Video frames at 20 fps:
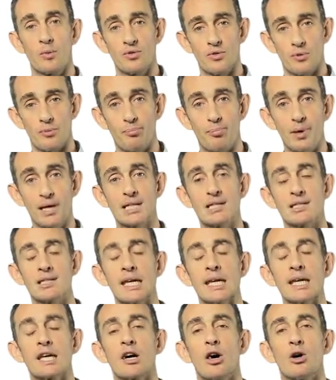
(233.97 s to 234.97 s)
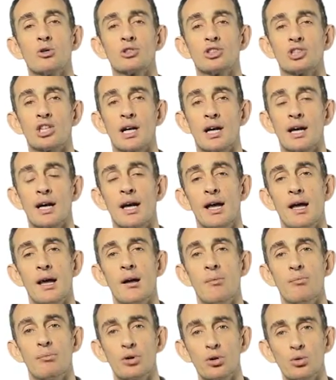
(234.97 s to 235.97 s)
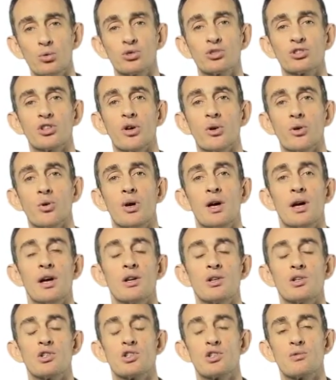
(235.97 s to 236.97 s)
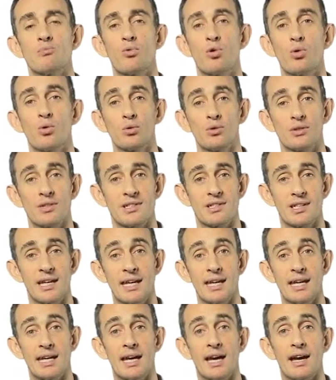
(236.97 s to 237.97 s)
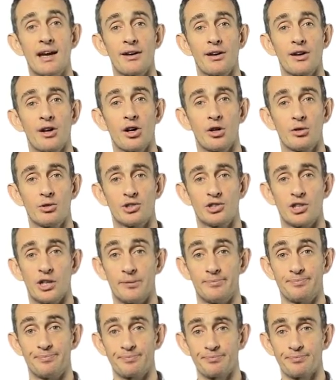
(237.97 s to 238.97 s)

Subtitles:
So big C culture, but also small c culture.